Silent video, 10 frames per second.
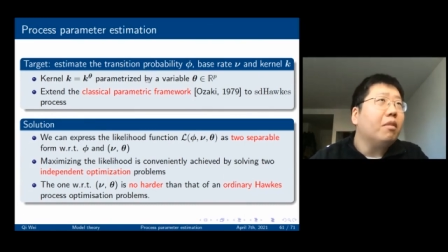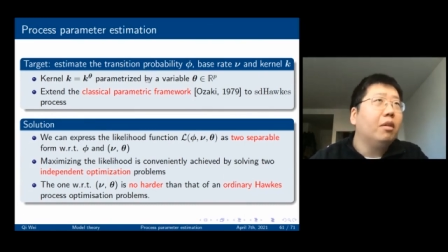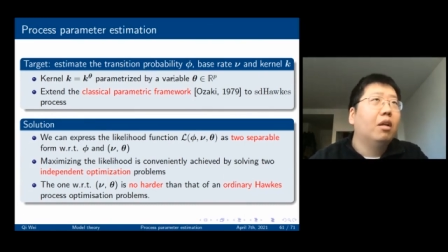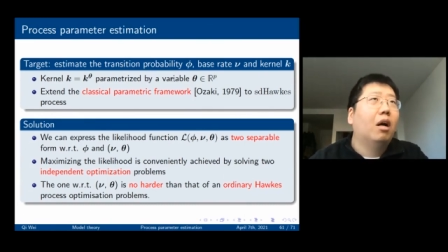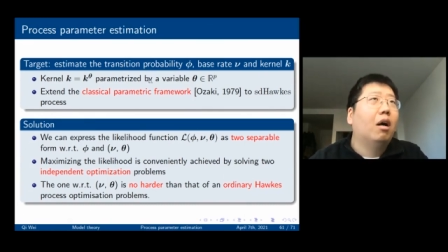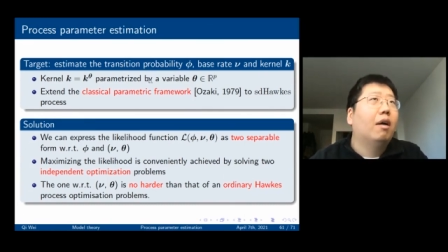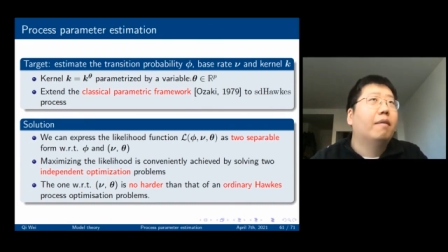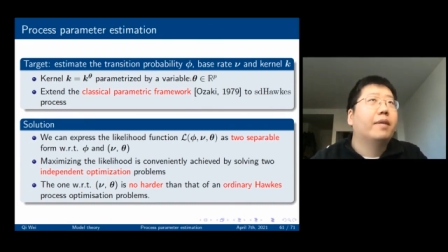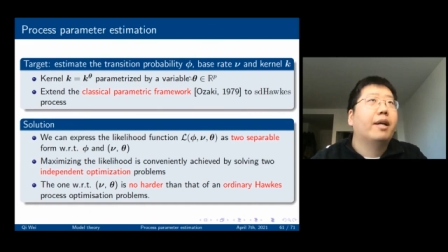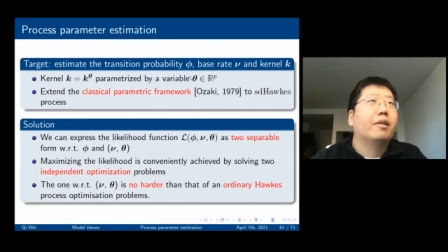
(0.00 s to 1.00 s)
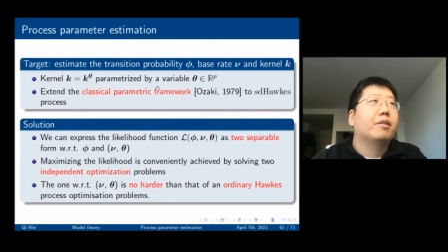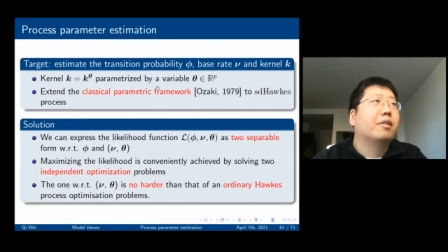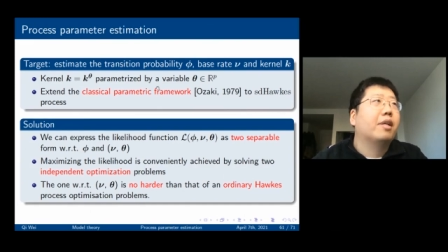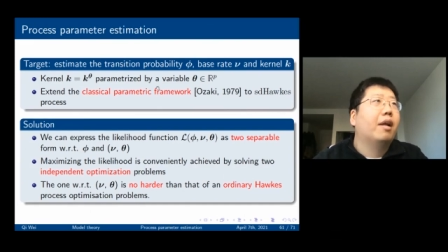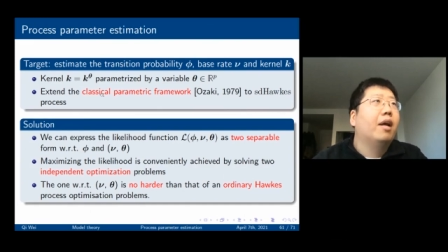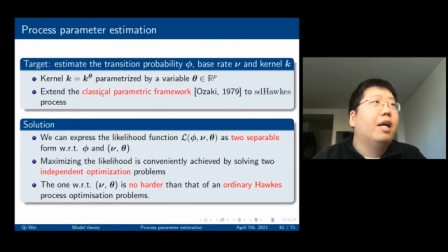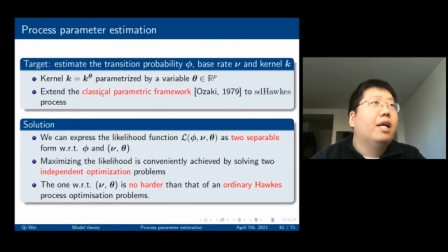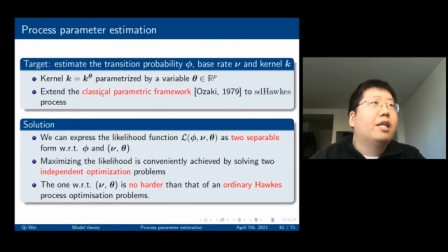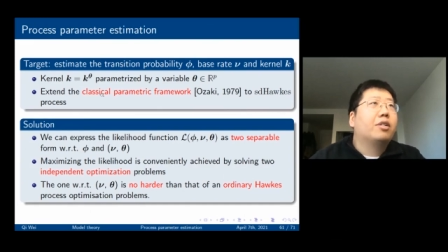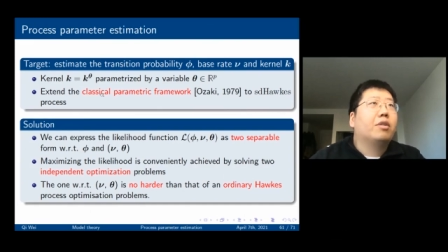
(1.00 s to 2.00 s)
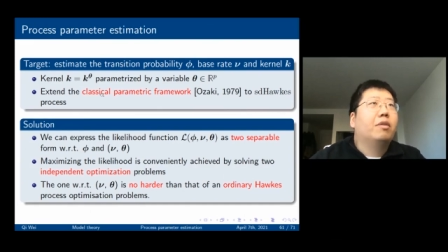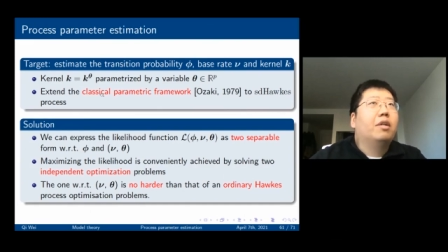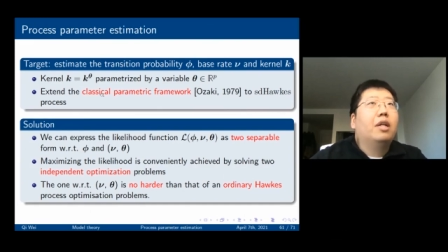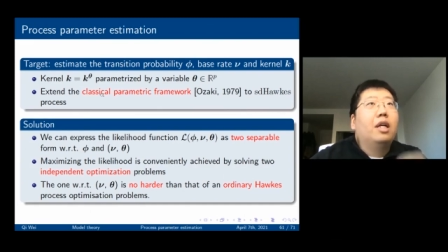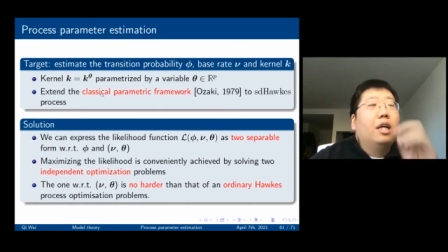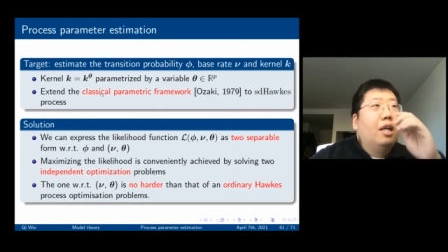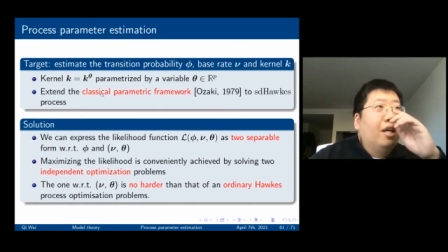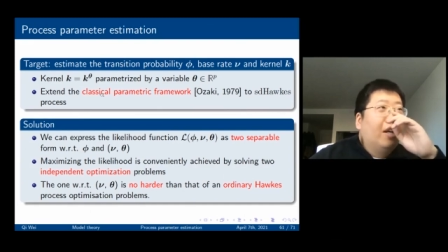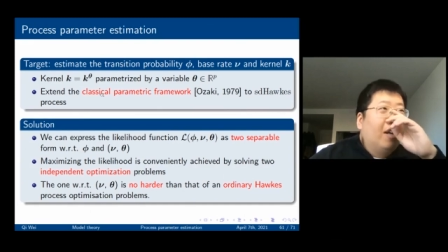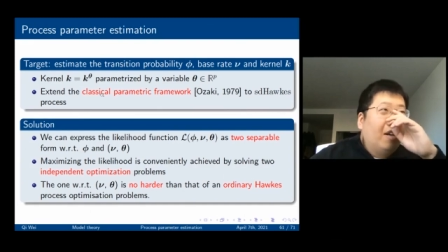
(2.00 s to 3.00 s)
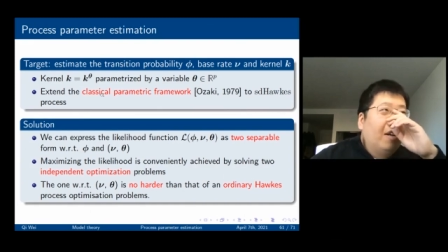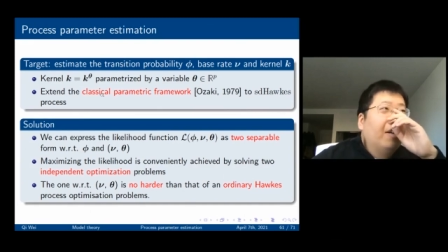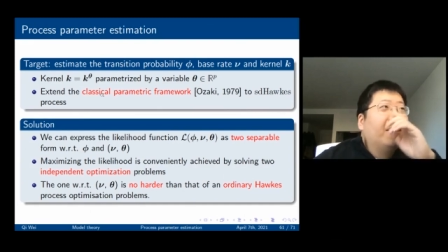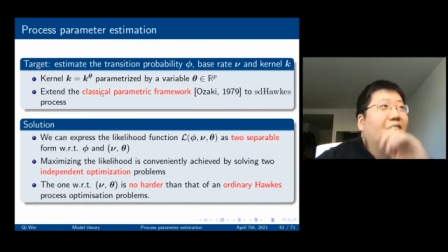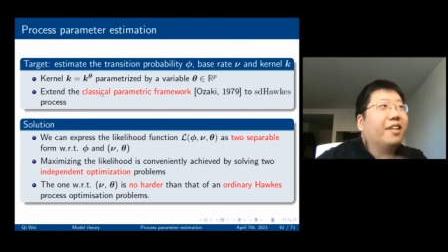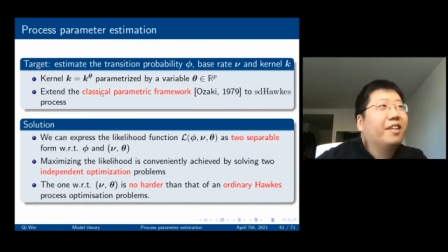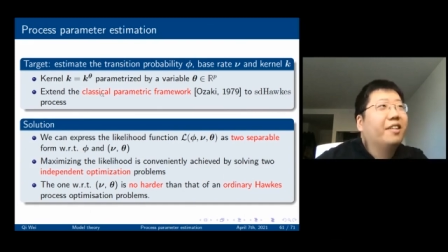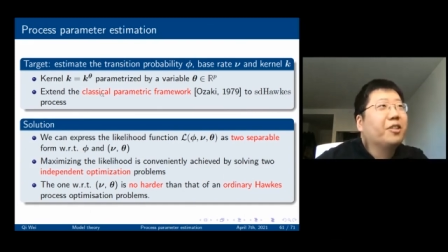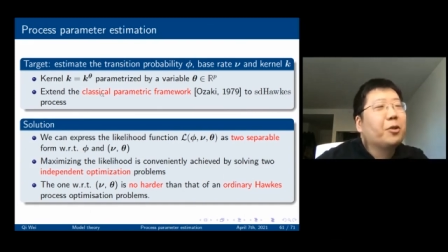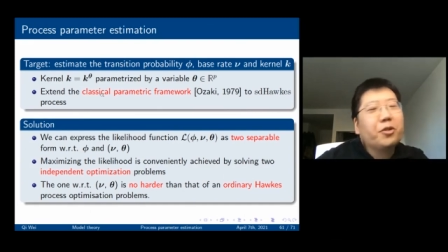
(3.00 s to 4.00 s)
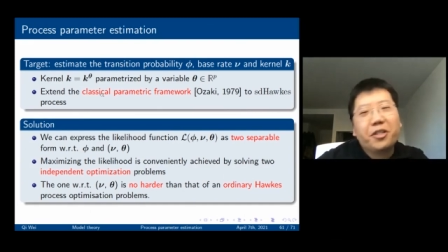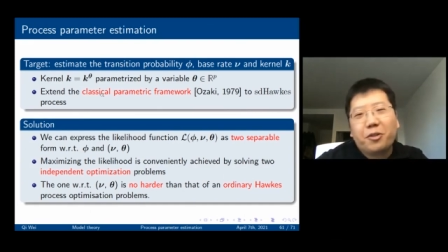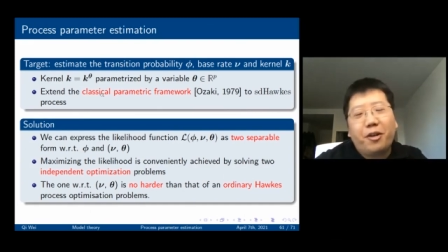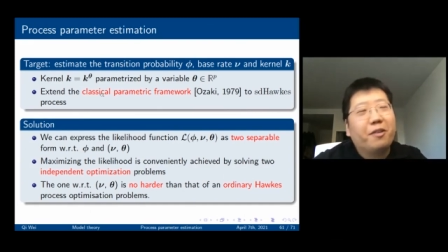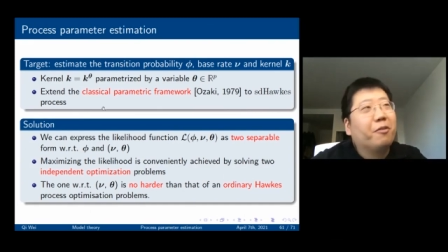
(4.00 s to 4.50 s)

Yeah, let's see. So the solution is quite